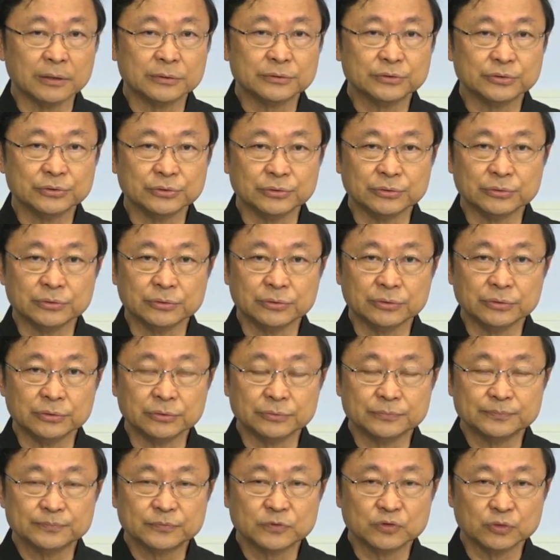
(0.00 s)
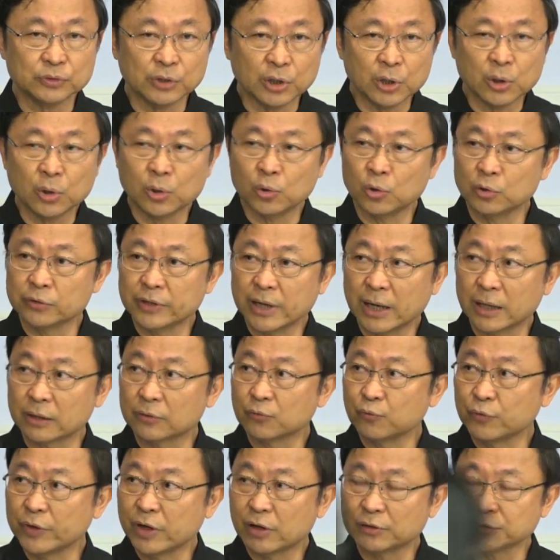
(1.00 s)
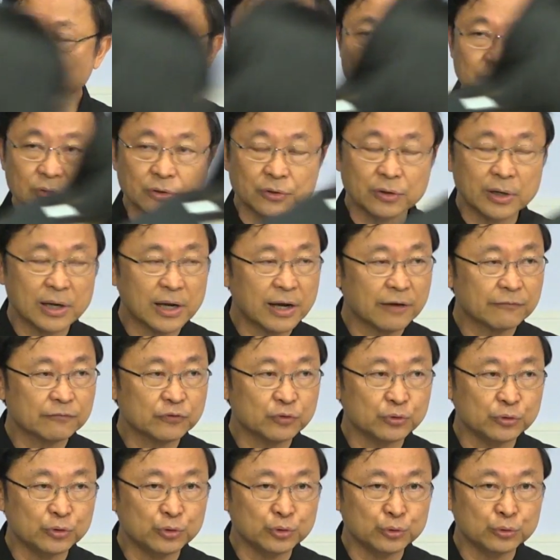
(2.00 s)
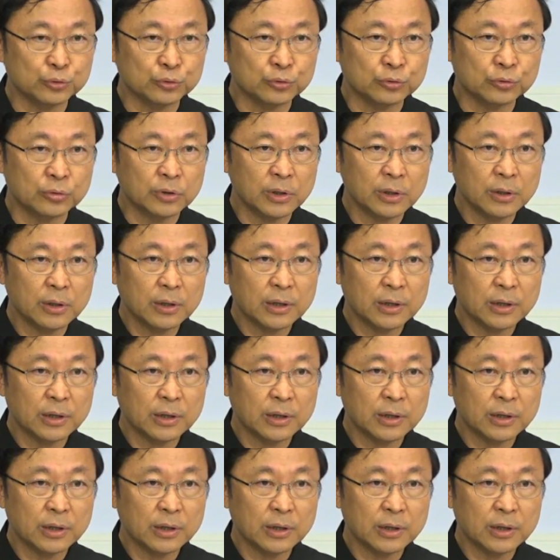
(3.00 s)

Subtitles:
to know that we also have to do